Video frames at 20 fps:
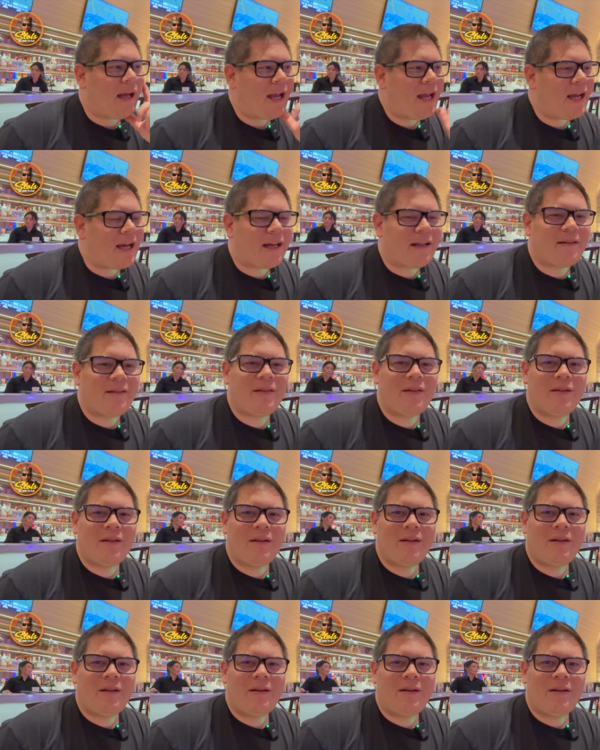and
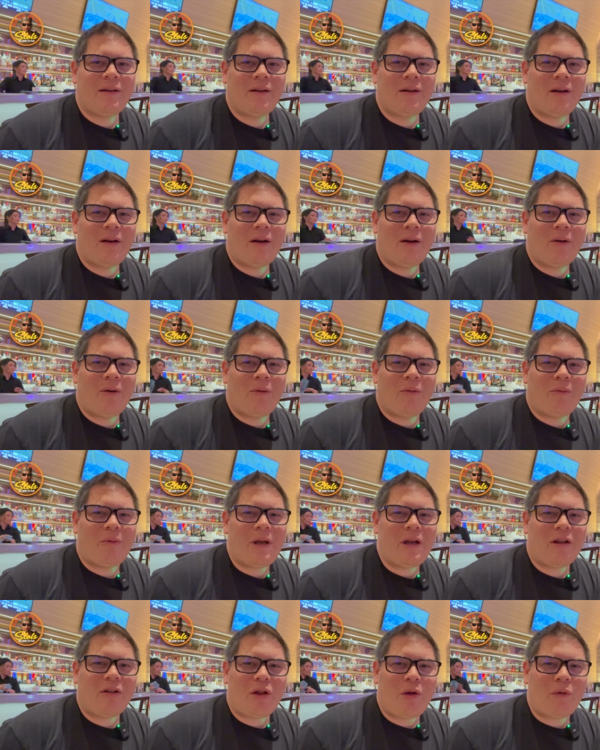
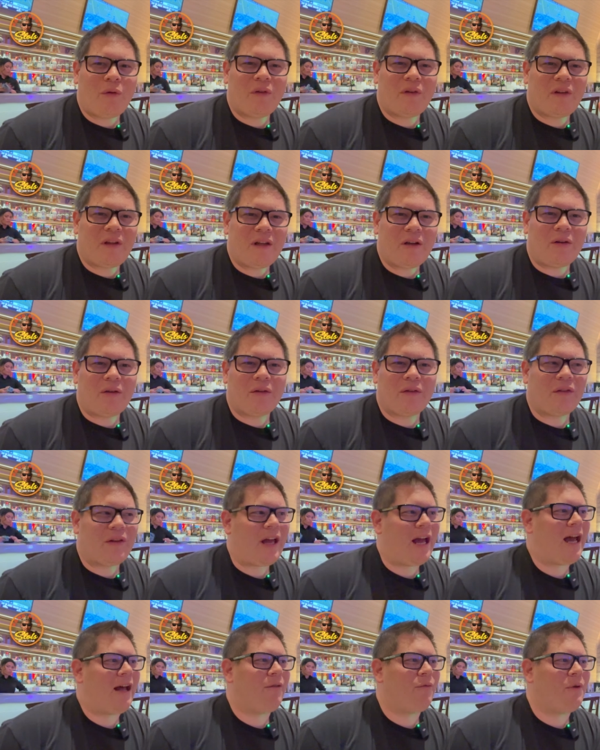we closed deals
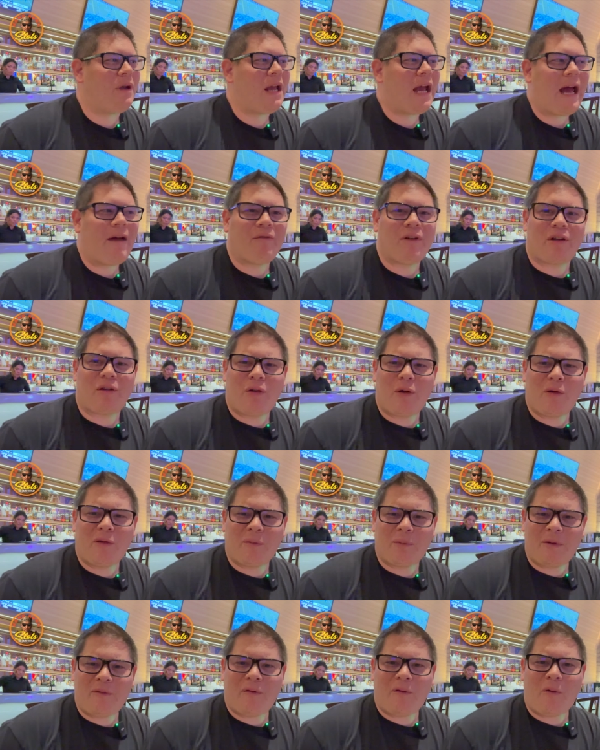that we haven't
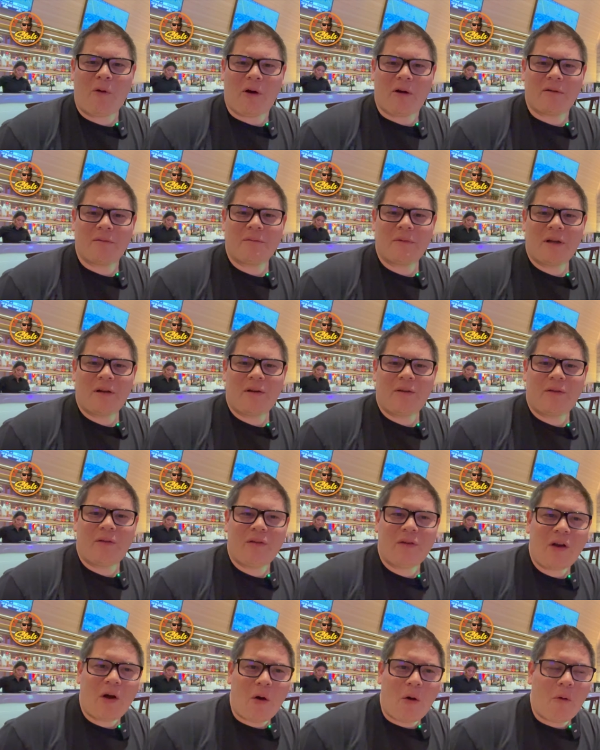closed before.
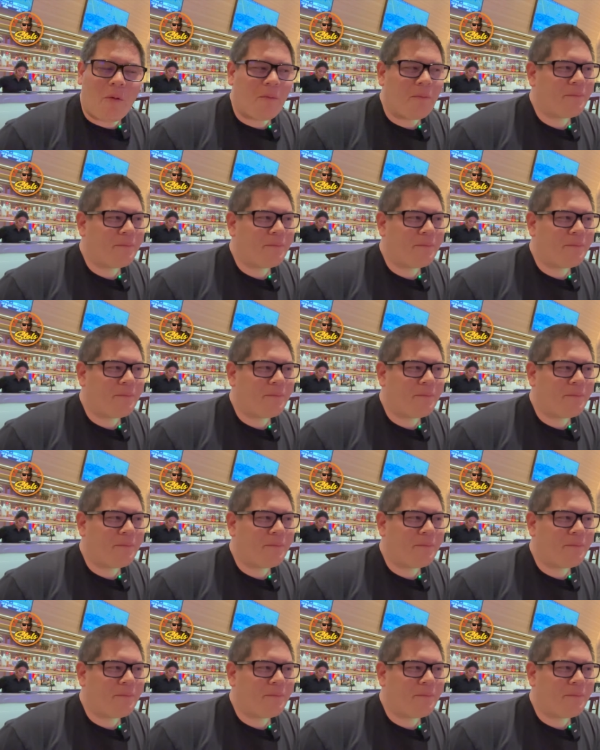So